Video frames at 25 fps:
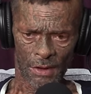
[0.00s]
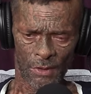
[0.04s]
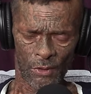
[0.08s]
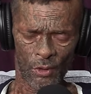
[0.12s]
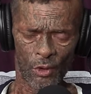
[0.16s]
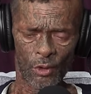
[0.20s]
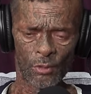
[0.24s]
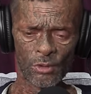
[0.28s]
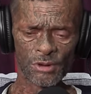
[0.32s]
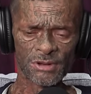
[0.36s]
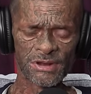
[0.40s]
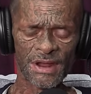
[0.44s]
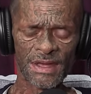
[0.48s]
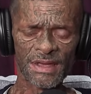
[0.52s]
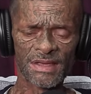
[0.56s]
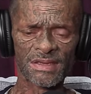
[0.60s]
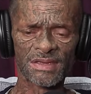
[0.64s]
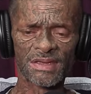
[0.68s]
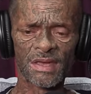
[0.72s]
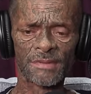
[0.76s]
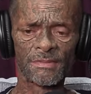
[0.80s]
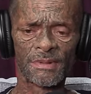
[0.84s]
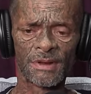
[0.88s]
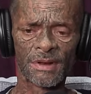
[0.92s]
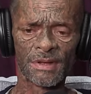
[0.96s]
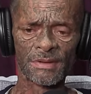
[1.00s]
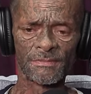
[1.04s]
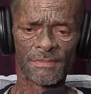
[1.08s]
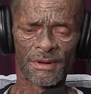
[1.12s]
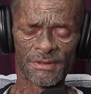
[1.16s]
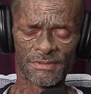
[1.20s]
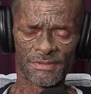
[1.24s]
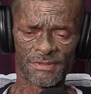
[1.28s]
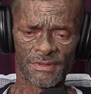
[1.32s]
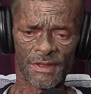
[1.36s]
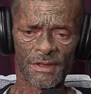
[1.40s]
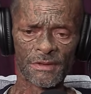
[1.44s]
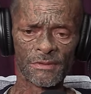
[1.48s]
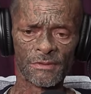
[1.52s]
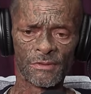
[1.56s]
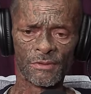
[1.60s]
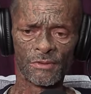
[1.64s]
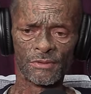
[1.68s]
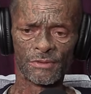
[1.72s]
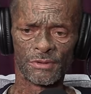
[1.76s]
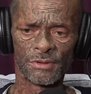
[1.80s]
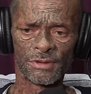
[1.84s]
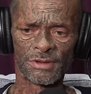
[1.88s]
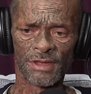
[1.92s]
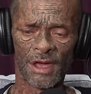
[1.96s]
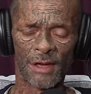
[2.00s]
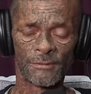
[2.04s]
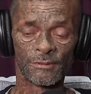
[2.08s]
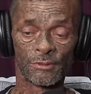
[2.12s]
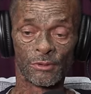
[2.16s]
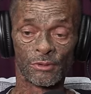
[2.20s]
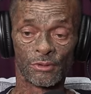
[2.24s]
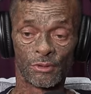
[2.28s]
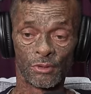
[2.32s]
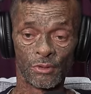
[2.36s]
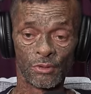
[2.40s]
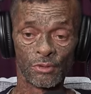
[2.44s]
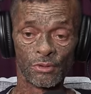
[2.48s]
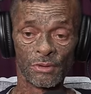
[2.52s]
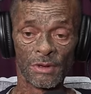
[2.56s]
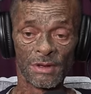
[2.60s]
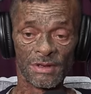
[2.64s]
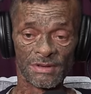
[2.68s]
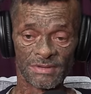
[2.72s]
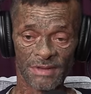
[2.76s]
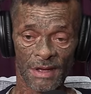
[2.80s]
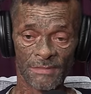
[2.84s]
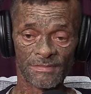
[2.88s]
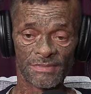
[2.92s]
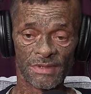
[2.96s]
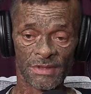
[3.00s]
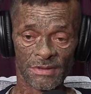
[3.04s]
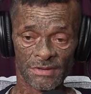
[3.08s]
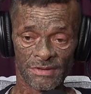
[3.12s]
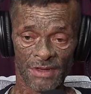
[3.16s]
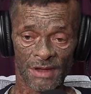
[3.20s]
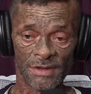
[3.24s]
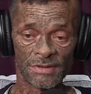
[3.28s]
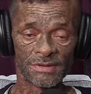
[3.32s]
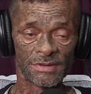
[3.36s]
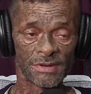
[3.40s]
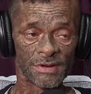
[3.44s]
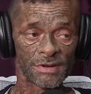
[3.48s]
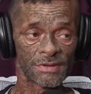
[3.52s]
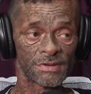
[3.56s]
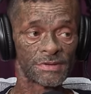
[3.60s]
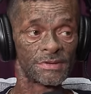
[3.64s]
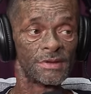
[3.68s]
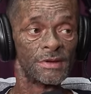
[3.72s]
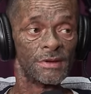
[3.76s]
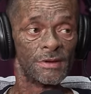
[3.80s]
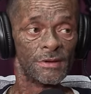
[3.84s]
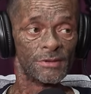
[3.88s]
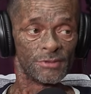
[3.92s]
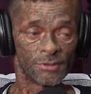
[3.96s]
almost like similar, but then you just have to do something dangerous